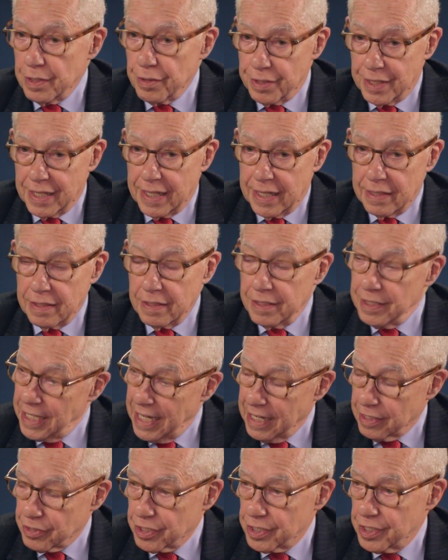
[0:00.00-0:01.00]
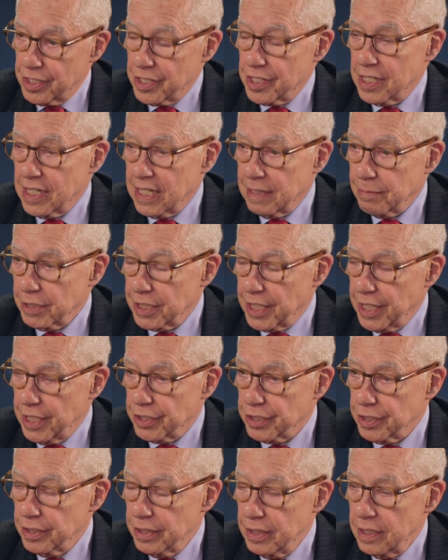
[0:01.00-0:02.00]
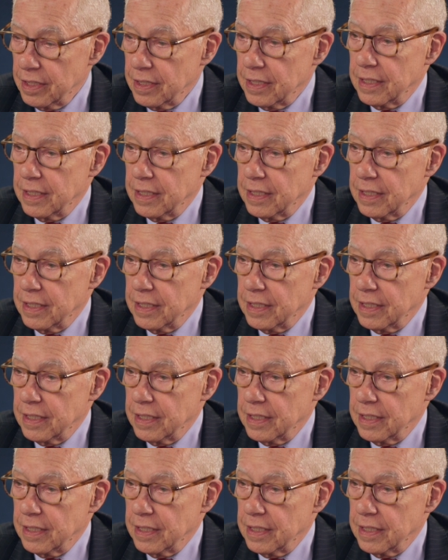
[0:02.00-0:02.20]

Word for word: that yes, there's an obligation